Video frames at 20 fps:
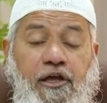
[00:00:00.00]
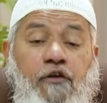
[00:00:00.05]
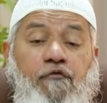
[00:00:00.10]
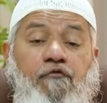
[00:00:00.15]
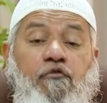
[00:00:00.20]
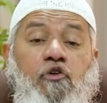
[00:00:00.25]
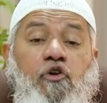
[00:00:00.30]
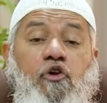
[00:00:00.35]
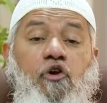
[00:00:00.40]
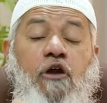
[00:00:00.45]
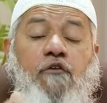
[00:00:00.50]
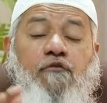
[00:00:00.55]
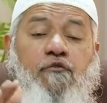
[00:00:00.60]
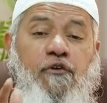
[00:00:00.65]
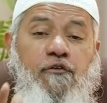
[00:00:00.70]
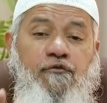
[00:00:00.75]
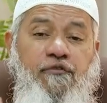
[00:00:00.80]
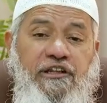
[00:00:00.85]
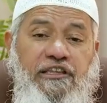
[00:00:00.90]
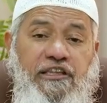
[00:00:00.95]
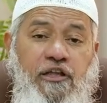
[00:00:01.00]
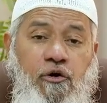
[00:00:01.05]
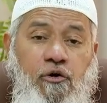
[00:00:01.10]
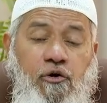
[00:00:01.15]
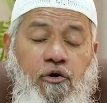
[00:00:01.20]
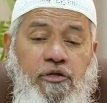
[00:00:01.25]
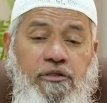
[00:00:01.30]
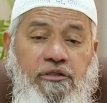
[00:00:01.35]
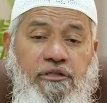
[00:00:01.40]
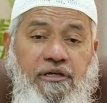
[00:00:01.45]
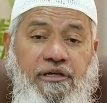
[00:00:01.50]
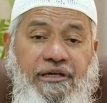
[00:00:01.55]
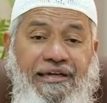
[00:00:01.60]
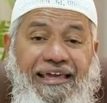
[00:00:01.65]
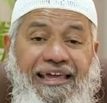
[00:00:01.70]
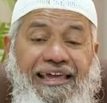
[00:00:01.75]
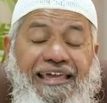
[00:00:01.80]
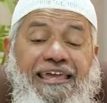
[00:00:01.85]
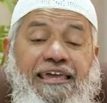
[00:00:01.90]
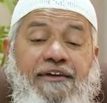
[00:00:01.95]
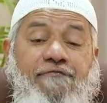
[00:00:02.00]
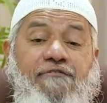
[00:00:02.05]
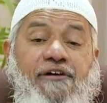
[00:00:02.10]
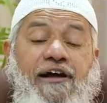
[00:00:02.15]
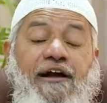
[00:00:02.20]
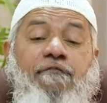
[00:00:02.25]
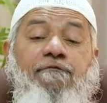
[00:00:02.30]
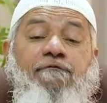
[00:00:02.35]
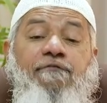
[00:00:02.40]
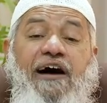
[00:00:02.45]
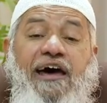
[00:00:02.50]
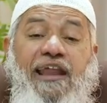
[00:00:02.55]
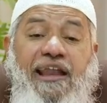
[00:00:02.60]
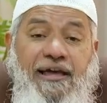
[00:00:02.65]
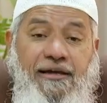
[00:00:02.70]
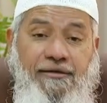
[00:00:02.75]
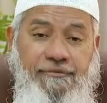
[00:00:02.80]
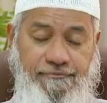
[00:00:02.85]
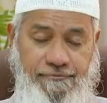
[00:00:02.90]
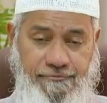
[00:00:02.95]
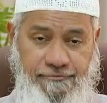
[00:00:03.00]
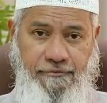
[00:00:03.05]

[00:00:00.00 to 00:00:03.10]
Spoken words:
if you do not fulfill the oath, give a kafara.